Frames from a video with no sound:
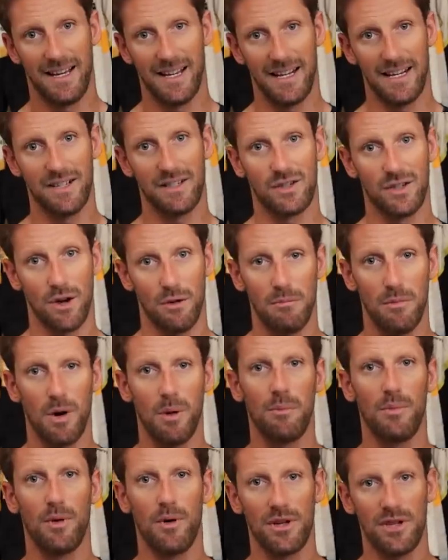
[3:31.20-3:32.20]
getting some
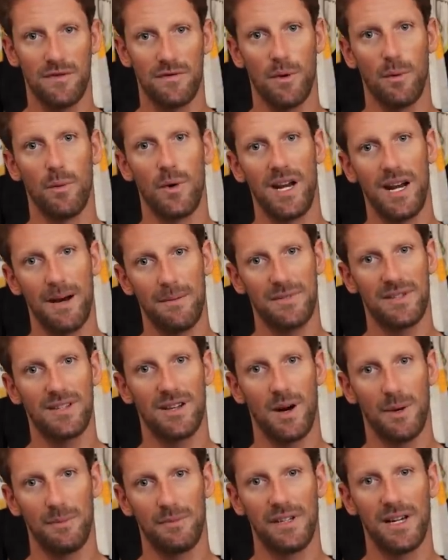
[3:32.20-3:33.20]
more points for Williams
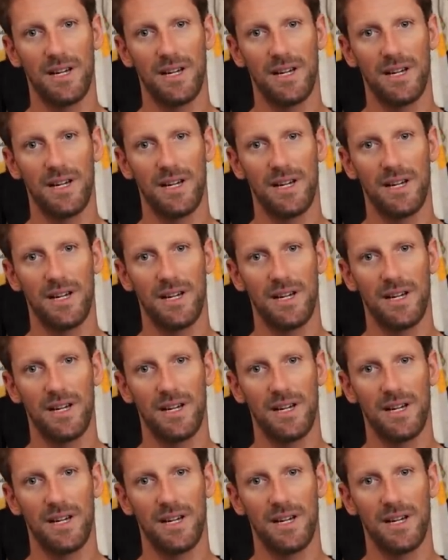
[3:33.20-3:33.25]
up